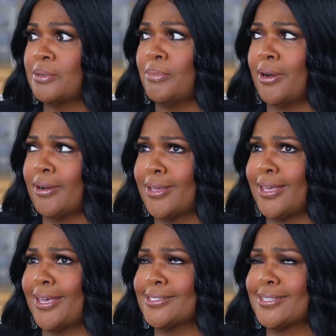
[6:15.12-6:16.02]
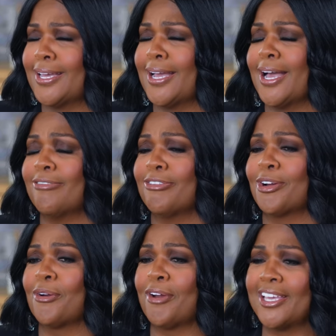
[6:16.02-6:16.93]
the mark? Yes, thank God for
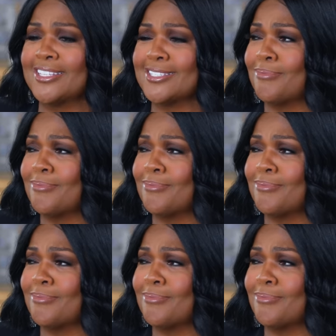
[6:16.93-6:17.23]
grace